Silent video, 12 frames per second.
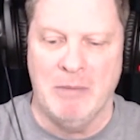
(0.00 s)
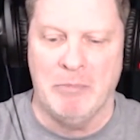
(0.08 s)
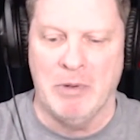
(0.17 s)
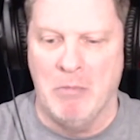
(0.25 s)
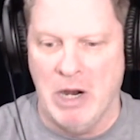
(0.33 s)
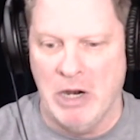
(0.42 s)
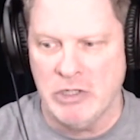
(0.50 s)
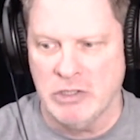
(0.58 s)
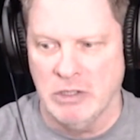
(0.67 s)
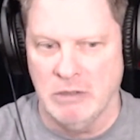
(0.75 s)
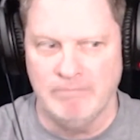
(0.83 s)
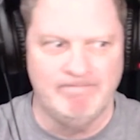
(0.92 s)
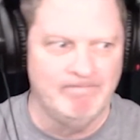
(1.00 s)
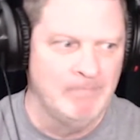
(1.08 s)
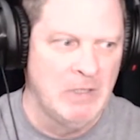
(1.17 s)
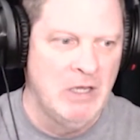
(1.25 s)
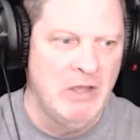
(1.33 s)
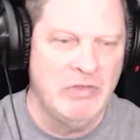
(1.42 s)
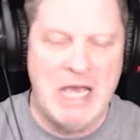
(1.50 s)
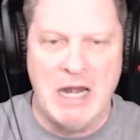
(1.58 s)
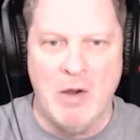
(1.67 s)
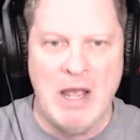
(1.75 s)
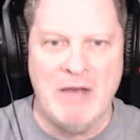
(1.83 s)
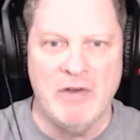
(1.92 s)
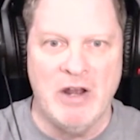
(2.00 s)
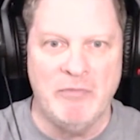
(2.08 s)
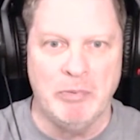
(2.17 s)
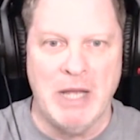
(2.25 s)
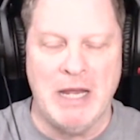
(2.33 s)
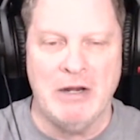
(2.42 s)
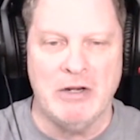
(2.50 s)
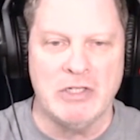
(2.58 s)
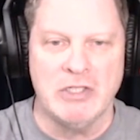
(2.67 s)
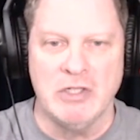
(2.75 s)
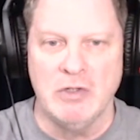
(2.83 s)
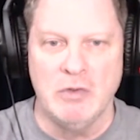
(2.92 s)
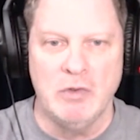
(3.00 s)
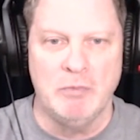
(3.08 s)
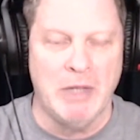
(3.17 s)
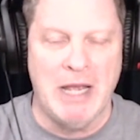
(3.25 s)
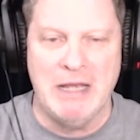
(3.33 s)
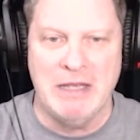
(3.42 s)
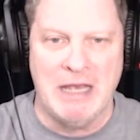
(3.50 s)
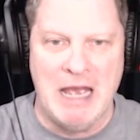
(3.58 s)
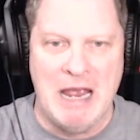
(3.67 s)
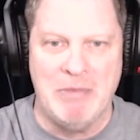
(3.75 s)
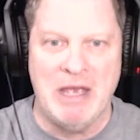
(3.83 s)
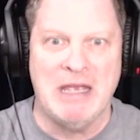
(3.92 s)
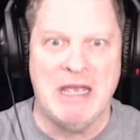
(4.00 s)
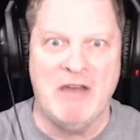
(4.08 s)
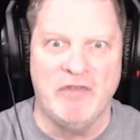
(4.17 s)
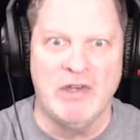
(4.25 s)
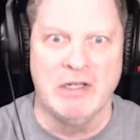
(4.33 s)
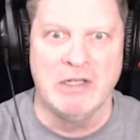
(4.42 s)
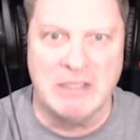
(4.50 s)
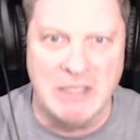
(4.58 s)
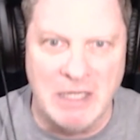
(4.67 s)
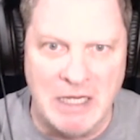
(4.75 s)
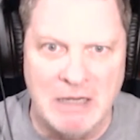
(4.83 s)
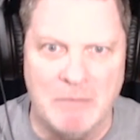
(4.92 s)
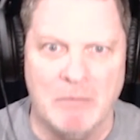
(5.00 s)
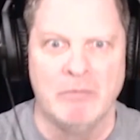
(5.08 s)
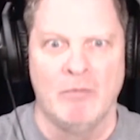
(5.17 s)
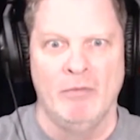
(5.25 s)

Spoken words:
But Marshall, they don't have enough players to play in the game. They can't field a team.